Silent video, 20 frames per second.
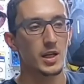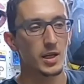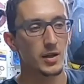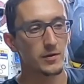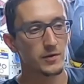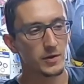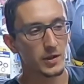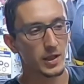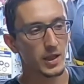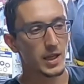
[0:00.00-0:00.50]

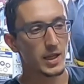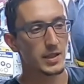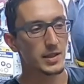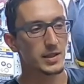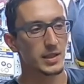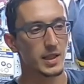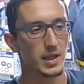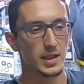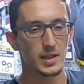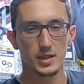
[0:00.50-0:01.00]
If you
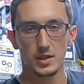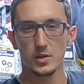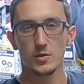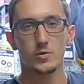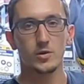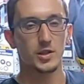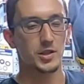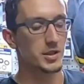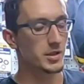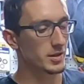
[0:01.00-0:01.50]
guys got any
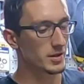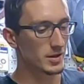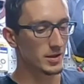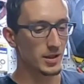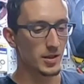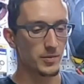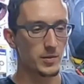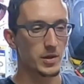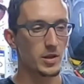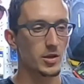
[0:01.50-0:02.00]
questions,
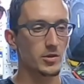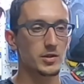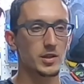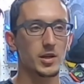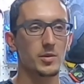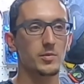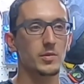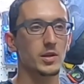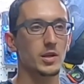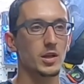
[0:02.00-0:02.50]
let me know
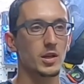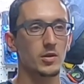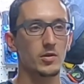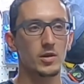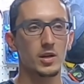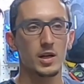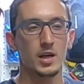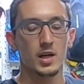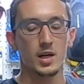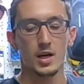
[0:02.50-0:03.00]
down below.